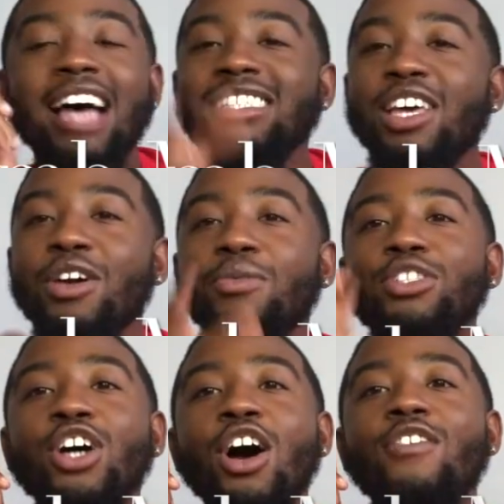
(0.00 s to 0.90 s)
I said,
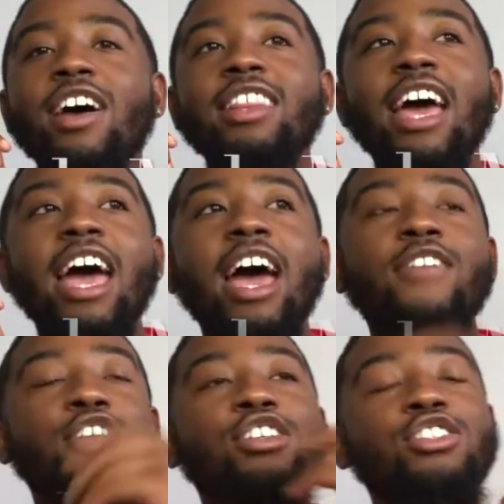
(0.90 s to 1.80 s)
would y'all rather
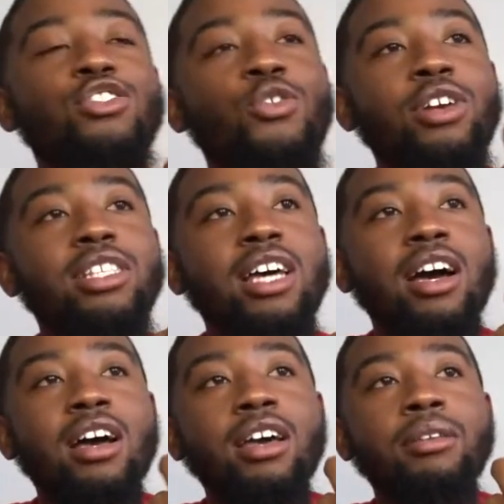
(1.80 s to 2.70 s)
have a story
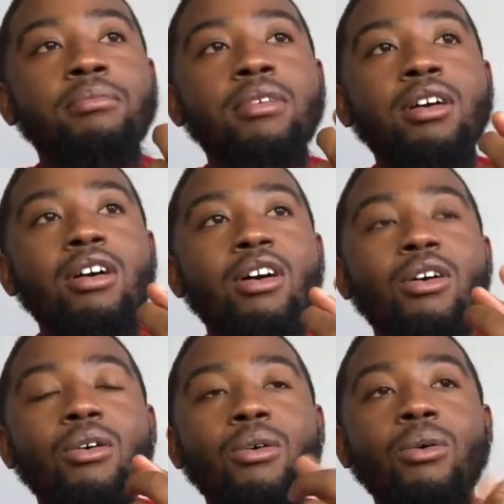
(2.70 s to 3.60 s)
time
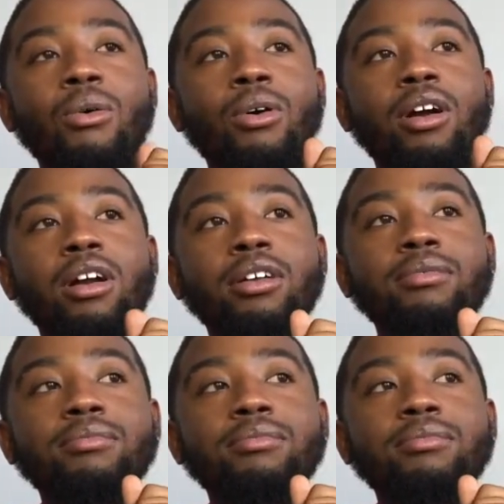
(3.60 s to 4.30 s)
or